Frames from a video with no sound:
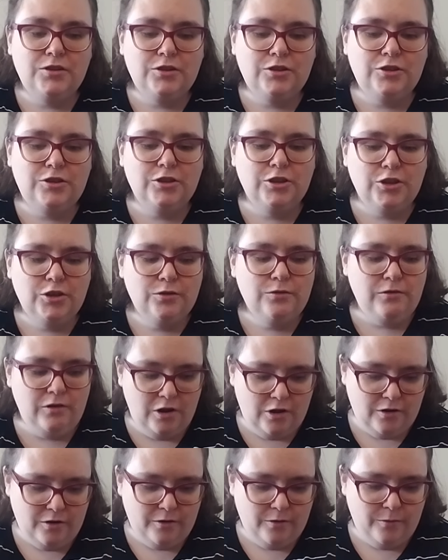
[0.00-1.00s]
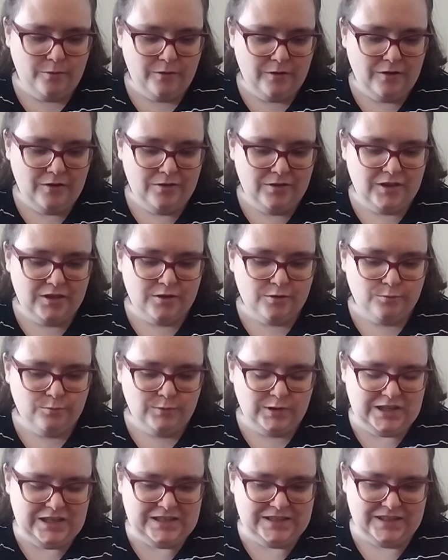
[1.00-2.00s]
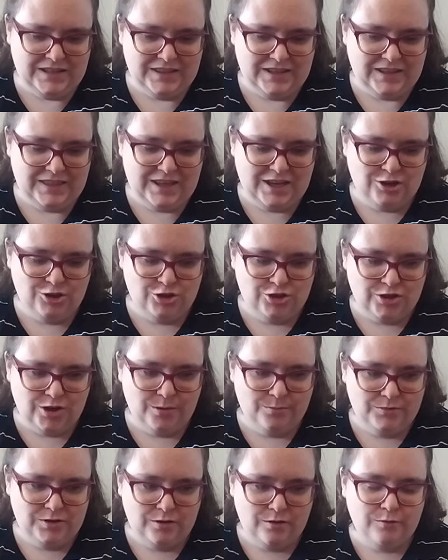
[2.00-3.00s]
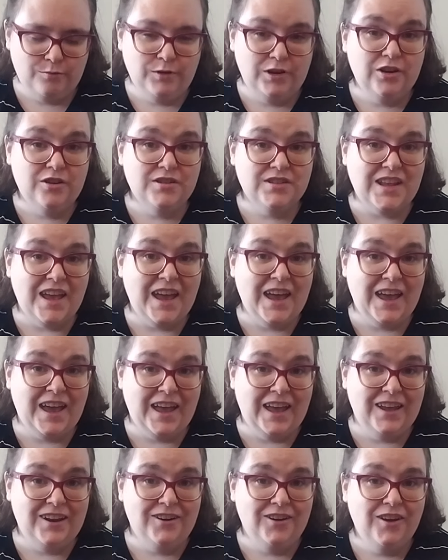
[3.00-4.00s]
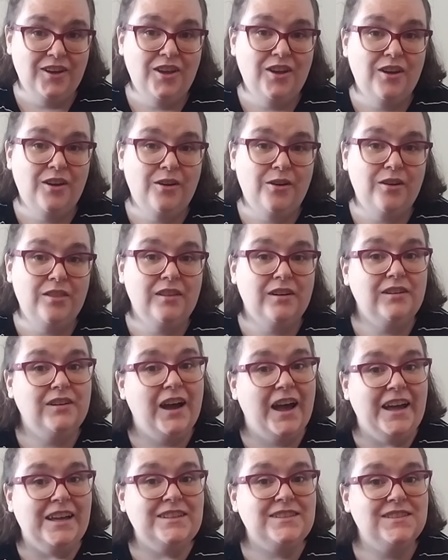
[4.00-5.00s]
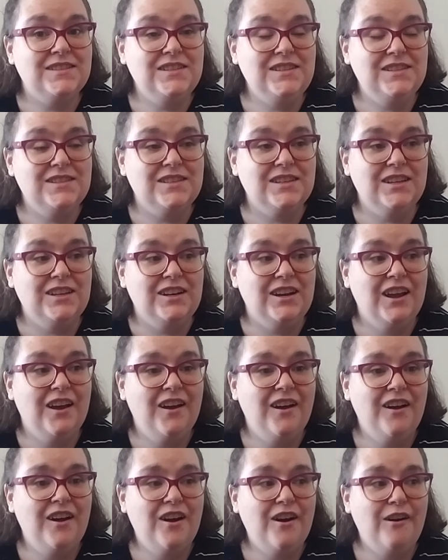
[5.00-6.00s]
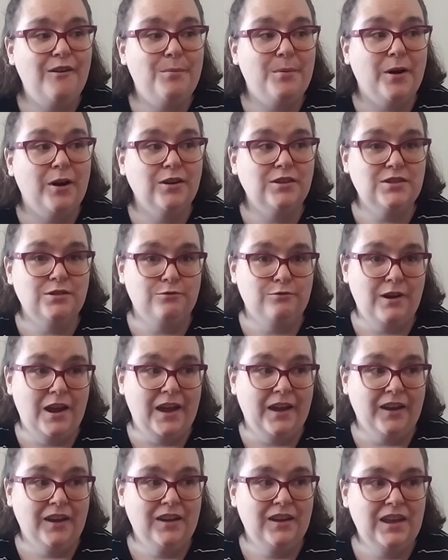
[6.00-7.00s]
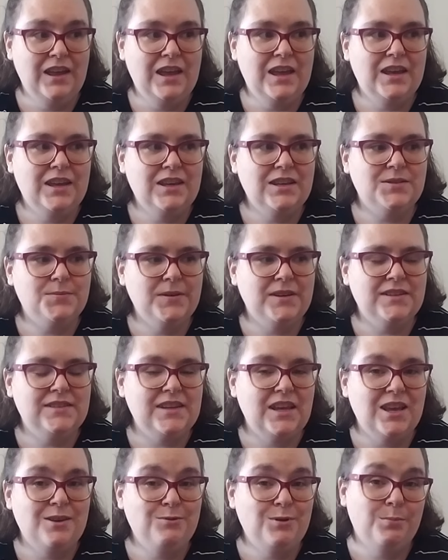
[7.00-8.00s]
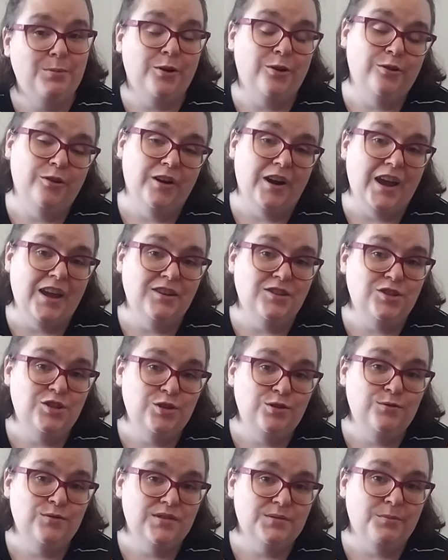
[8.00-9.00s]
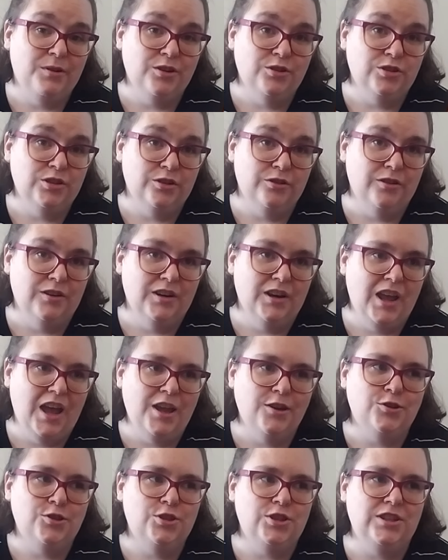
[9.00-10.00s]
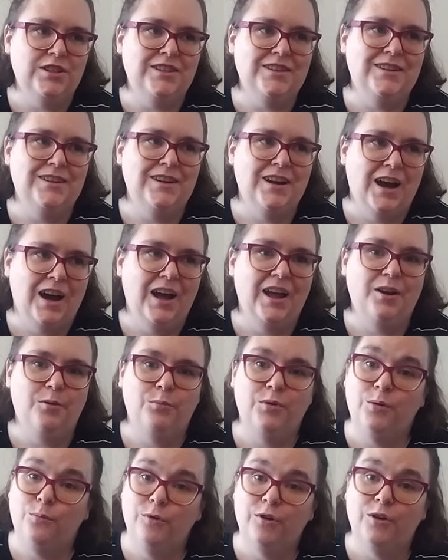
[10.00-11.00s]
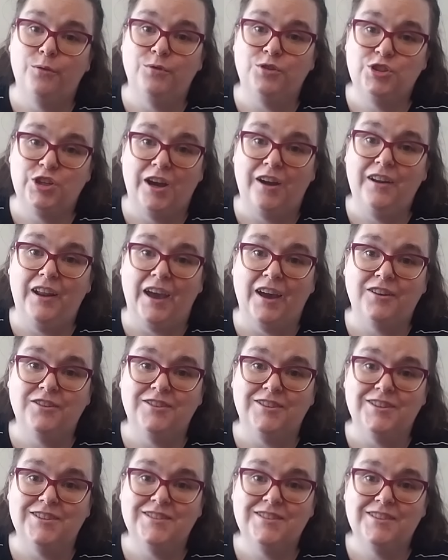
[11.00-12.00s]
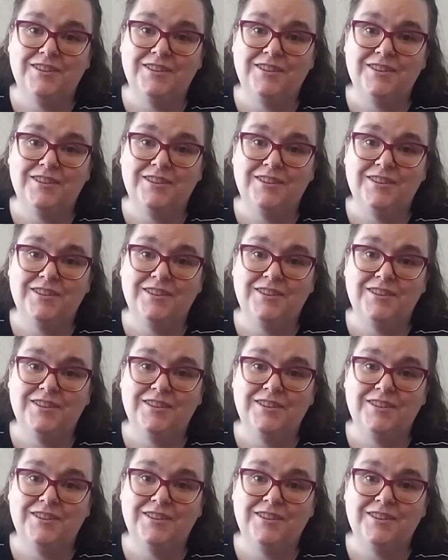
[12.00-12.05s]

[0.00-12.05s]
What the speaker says: Do you know that the reason that they jumped 3 years ahead on the last season of Parks and Rec is because Amy Poehler had 2 small children and she did not want to work with child actors.